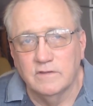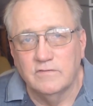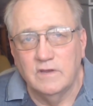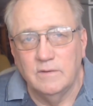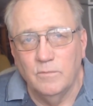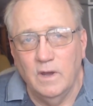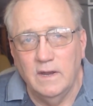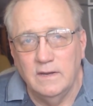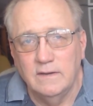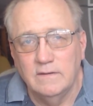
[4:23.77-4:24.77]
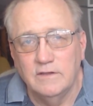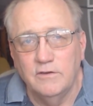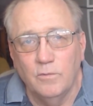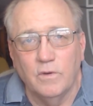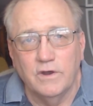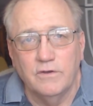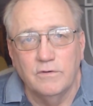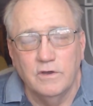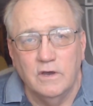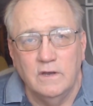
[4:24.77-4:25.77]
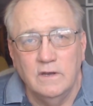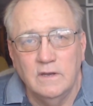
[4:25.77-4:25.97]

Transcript: same way, that you want to do good.